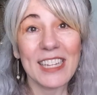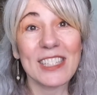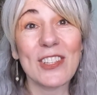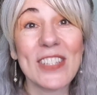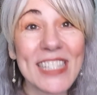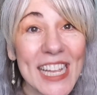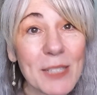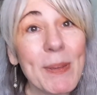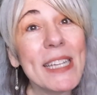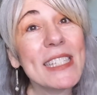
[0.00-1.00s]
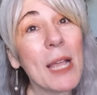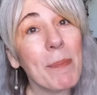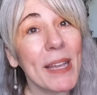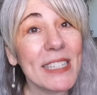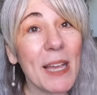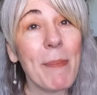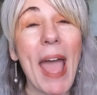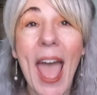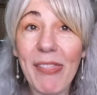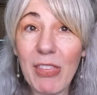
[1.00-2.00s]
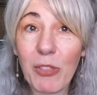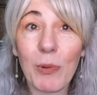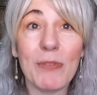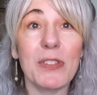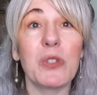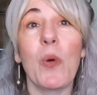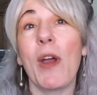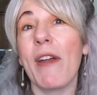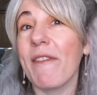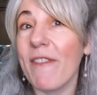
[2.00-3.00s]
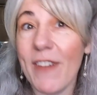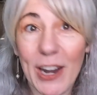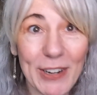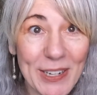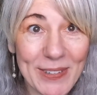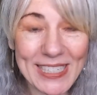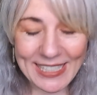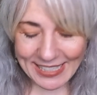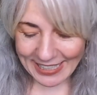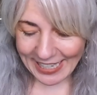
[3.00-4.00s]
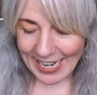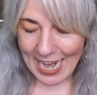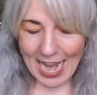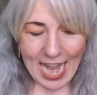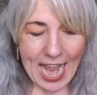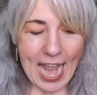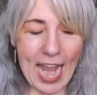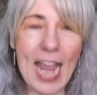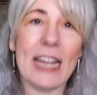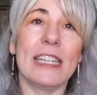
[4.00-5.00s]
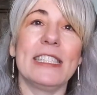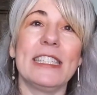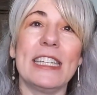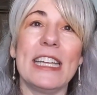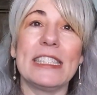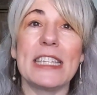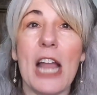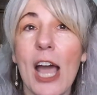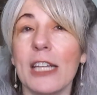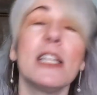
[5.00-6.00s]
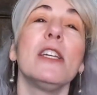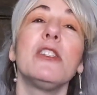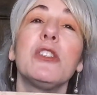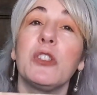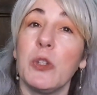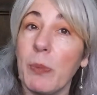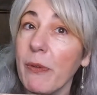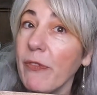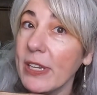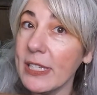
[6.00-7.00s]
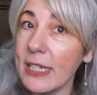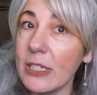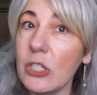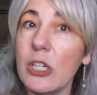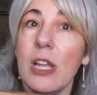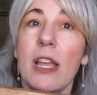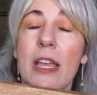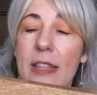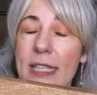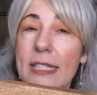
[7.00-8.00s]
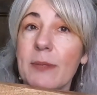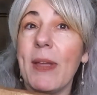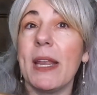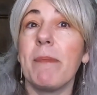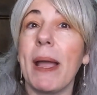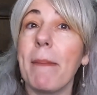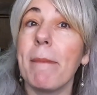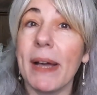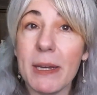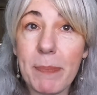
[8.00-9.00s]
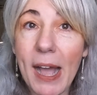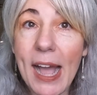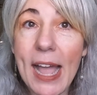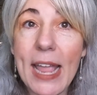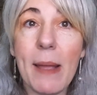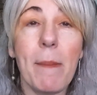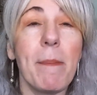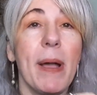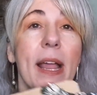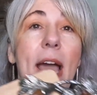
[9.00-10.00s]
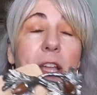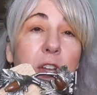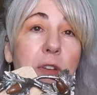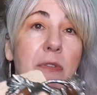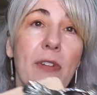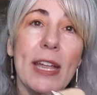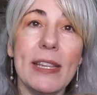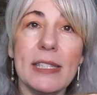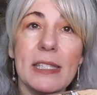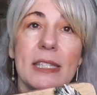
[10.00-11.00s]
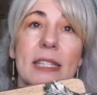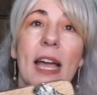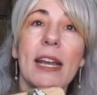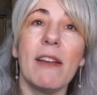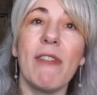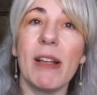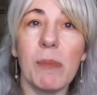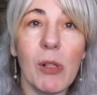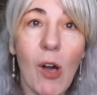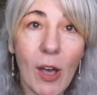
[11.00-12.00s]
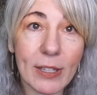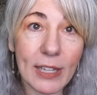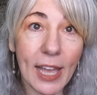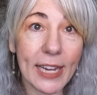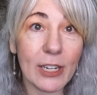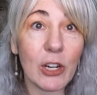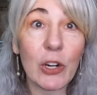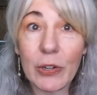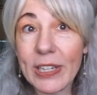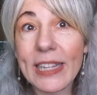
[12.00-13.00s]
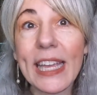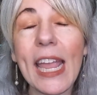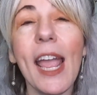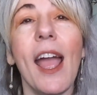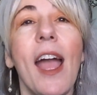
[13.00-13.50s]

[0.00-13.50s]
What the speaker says: So this next piece I picked up at the thrift store very recently, and it's not super vintage. This is made by Mud Pie, but I couldn't find this design available online currently.